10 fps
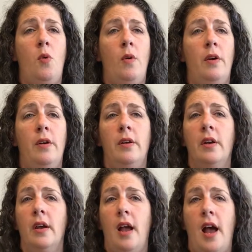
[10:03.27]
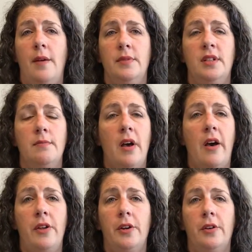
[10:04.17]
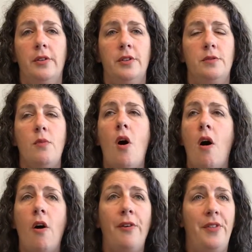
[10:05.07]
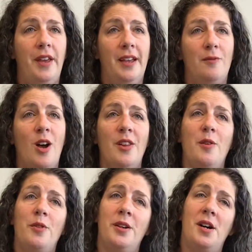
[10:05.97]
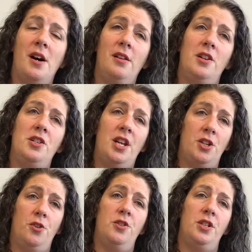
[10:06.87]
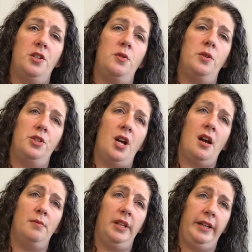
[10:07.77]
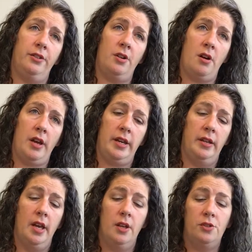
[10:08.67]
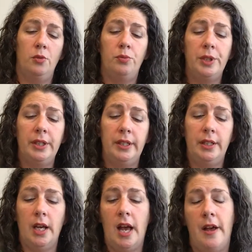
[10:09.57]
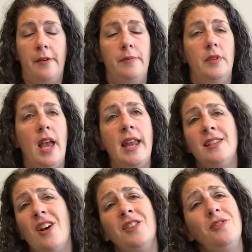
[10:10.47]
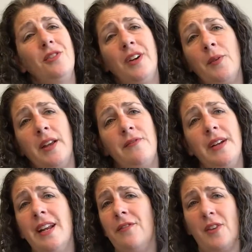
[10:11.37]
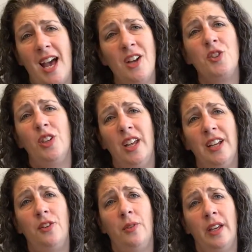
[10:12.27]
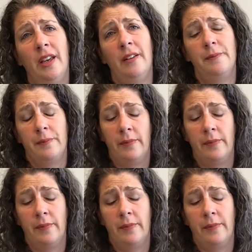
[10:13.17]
or some other small thing while they were in college that turns into a job later on. So really, and it's also a great way to find out if you actually like doing it.